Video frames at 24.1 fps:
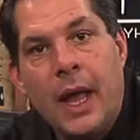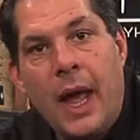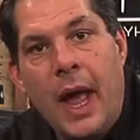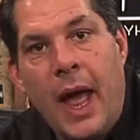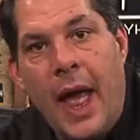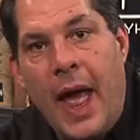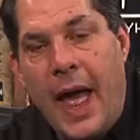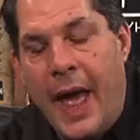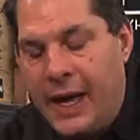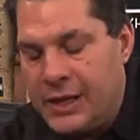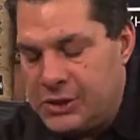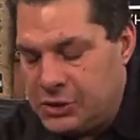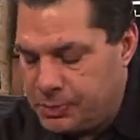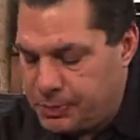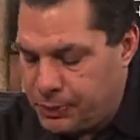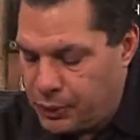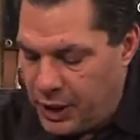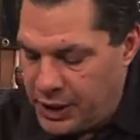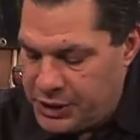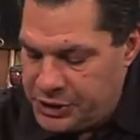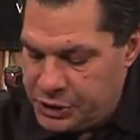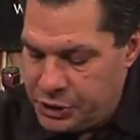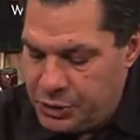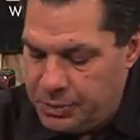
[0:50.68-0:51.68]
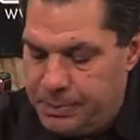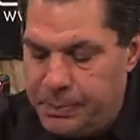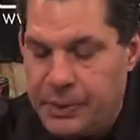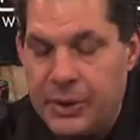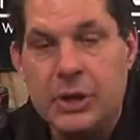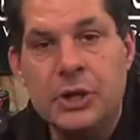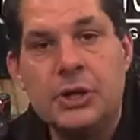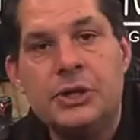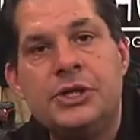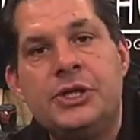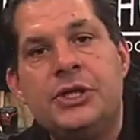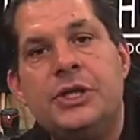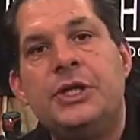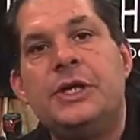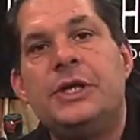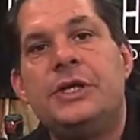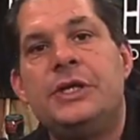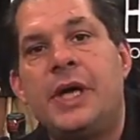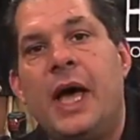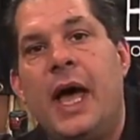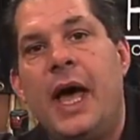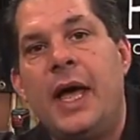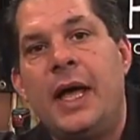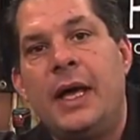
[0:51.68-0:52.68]
As pressure builds in the
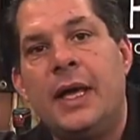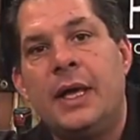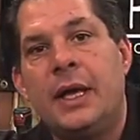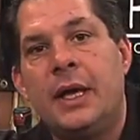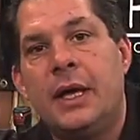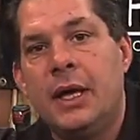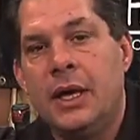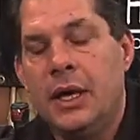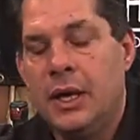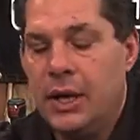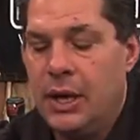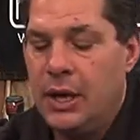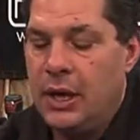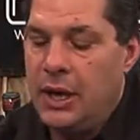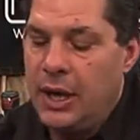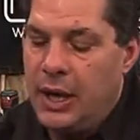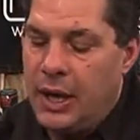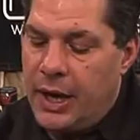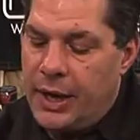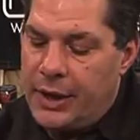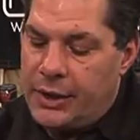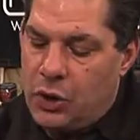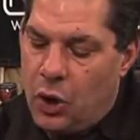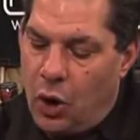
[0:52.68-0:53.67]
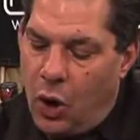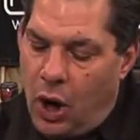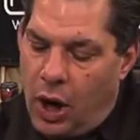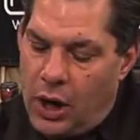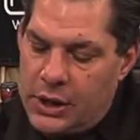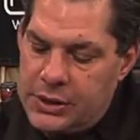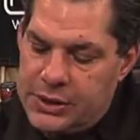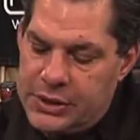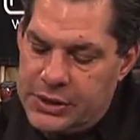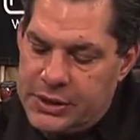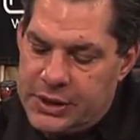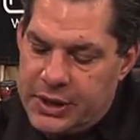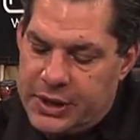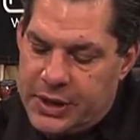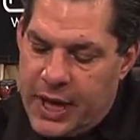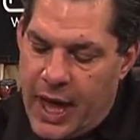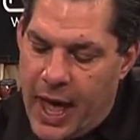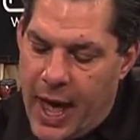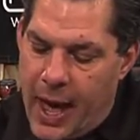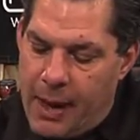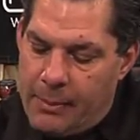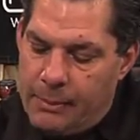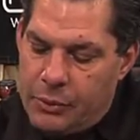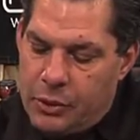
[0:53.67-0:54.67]
tank, it causes the
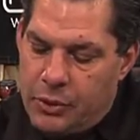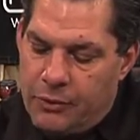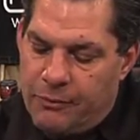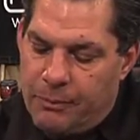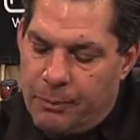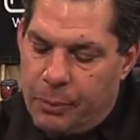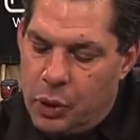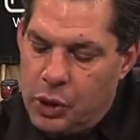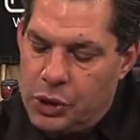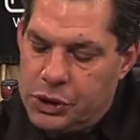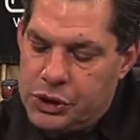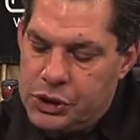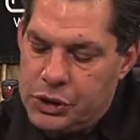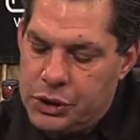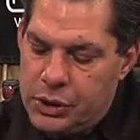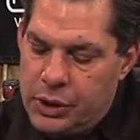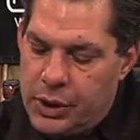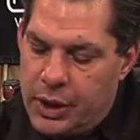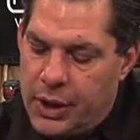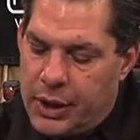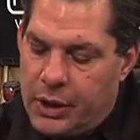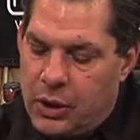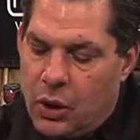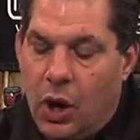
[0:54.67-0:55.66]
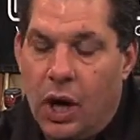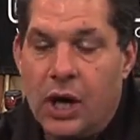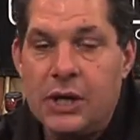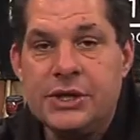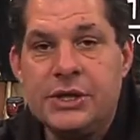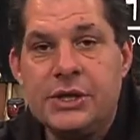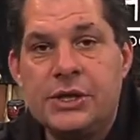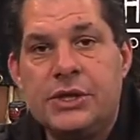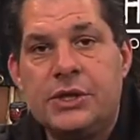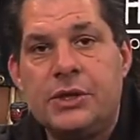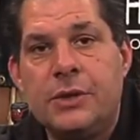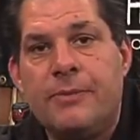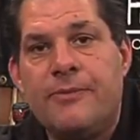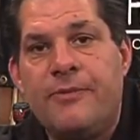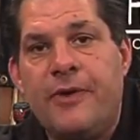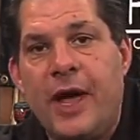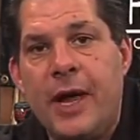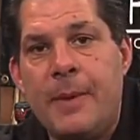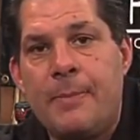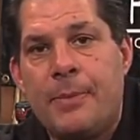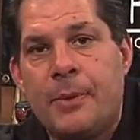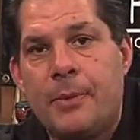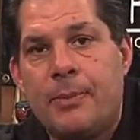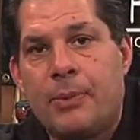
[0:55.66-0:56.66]
cap to push, it causes the
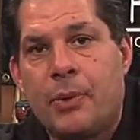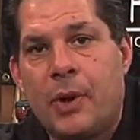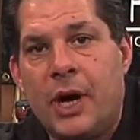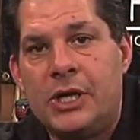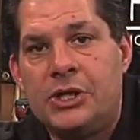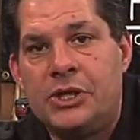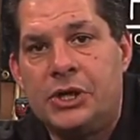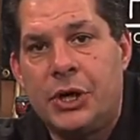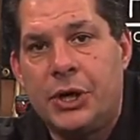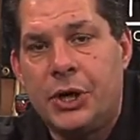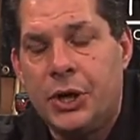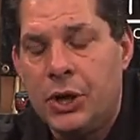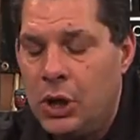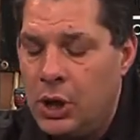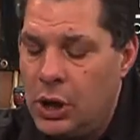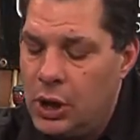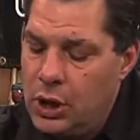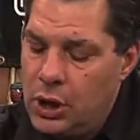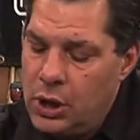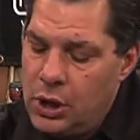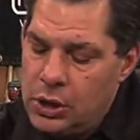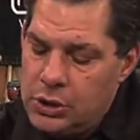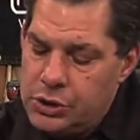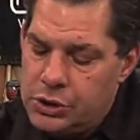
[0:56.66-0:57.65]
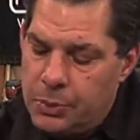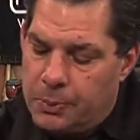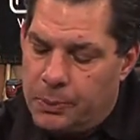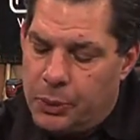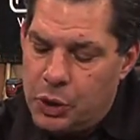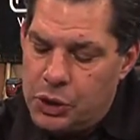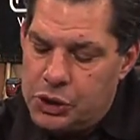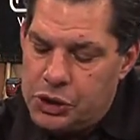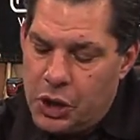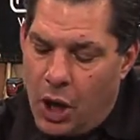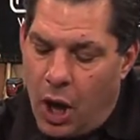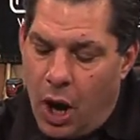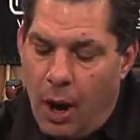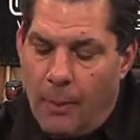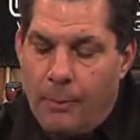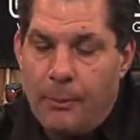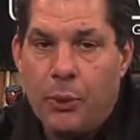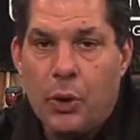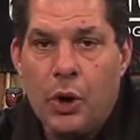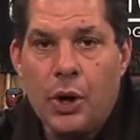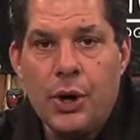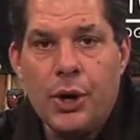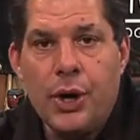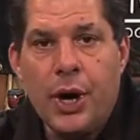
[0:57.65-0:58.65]
vapor pressure to push
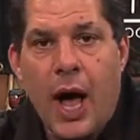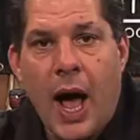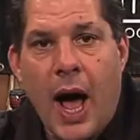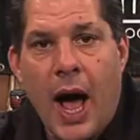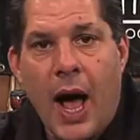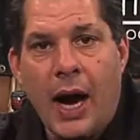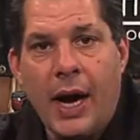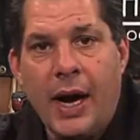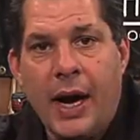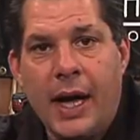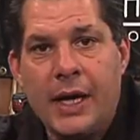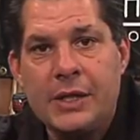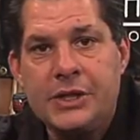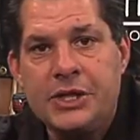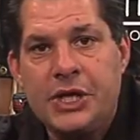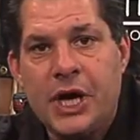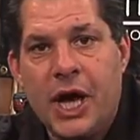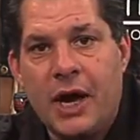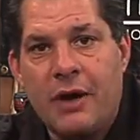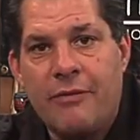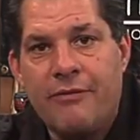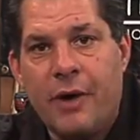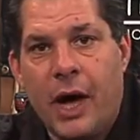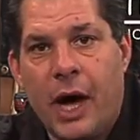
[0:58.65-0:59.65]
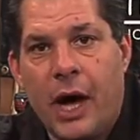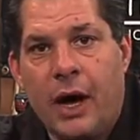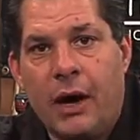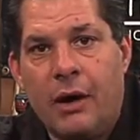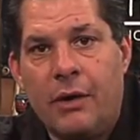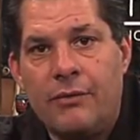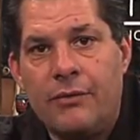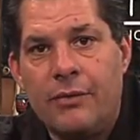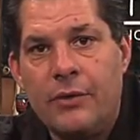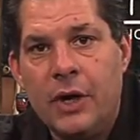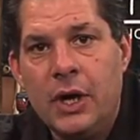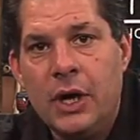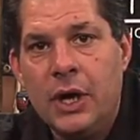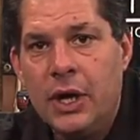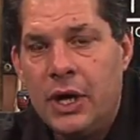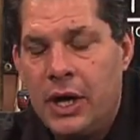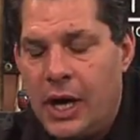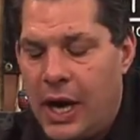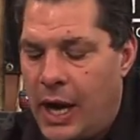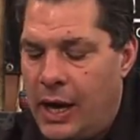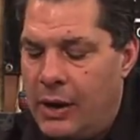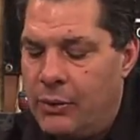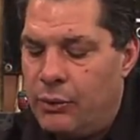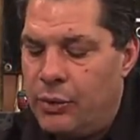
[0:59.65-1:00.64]
upward on that check valve
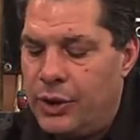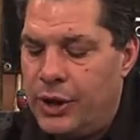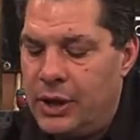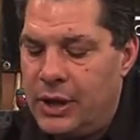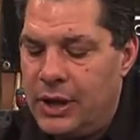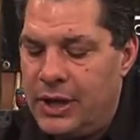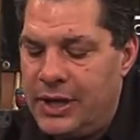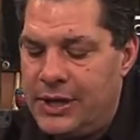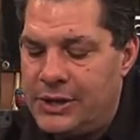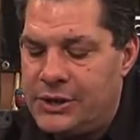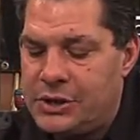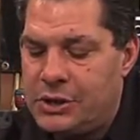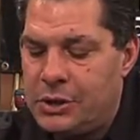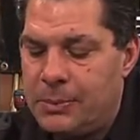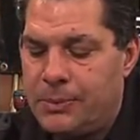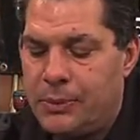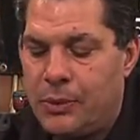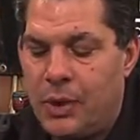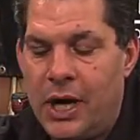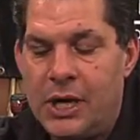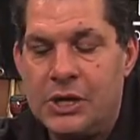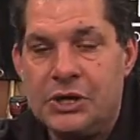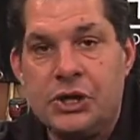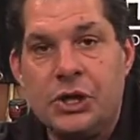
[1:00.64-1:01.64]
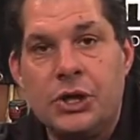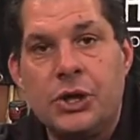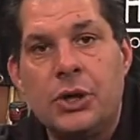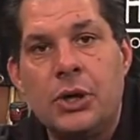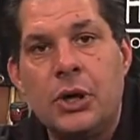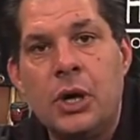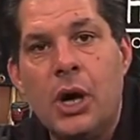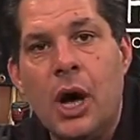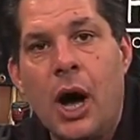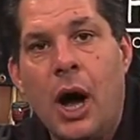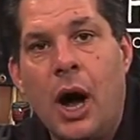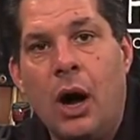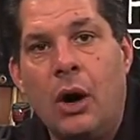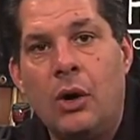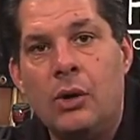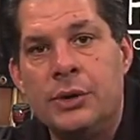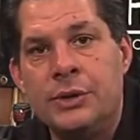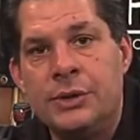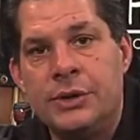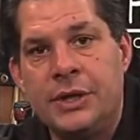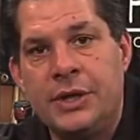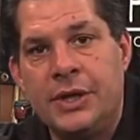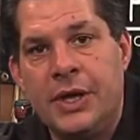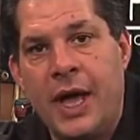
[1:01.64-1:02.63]
and release the pressure out
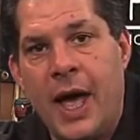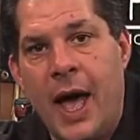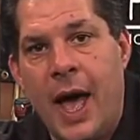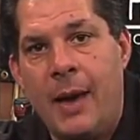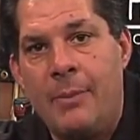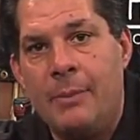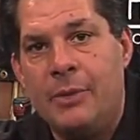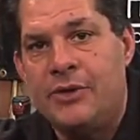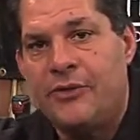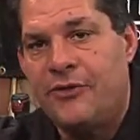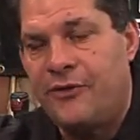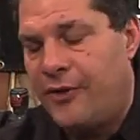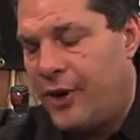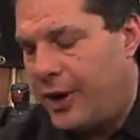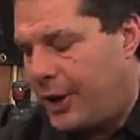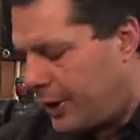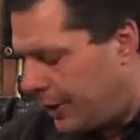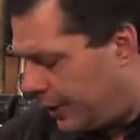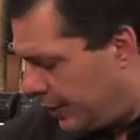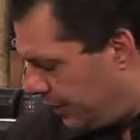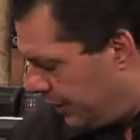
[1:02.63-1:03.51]
into the atmosphere.